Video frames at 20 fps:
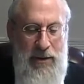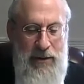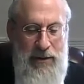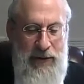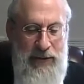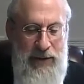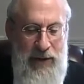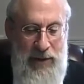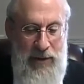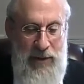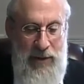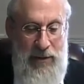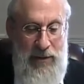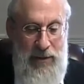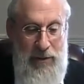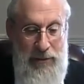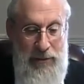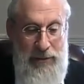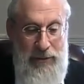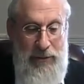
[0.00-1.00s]
They say
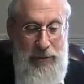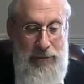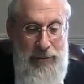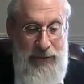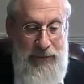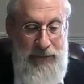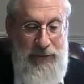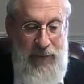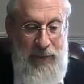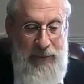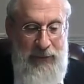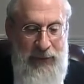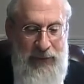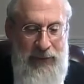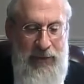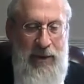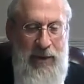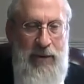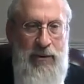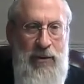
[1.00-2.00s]
the Sfor Pshuta
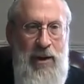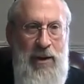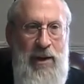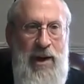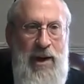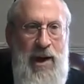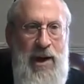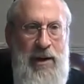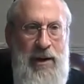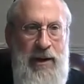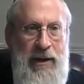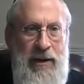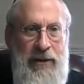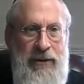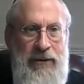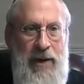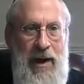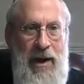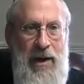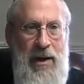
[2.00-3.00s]
and the Gra L'chalik
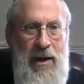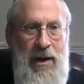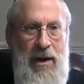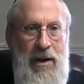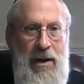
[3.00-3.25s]
is that